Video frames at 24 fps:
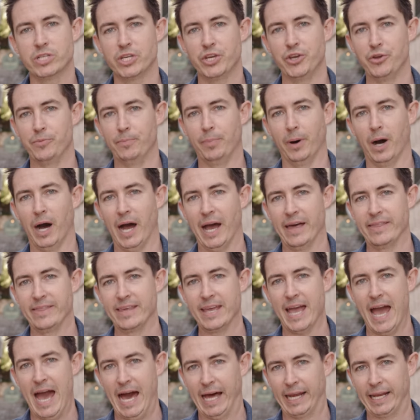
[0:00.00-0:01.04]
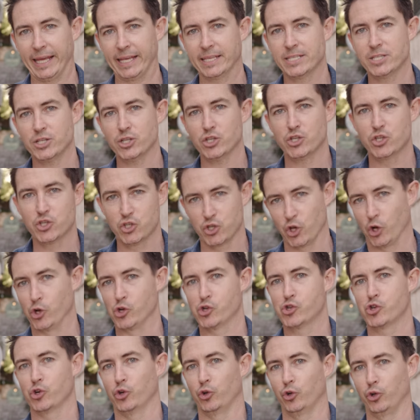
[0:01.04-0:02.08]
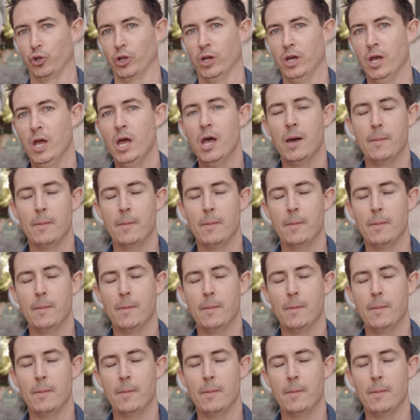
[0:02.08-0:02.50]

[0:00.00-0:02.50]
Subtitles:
to you by the Alex Social